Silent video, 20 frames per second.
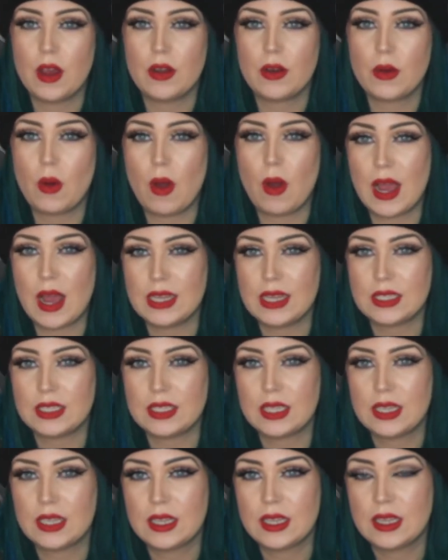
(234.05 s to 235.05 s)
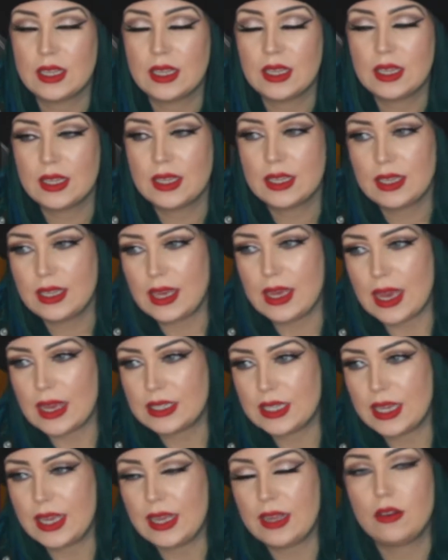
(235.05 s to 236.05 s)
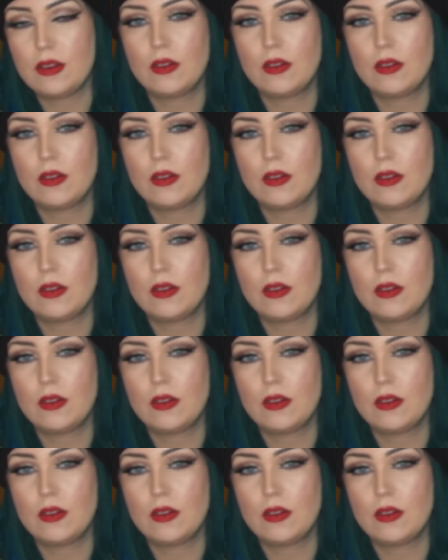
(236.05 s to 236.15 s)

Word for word: quite getting.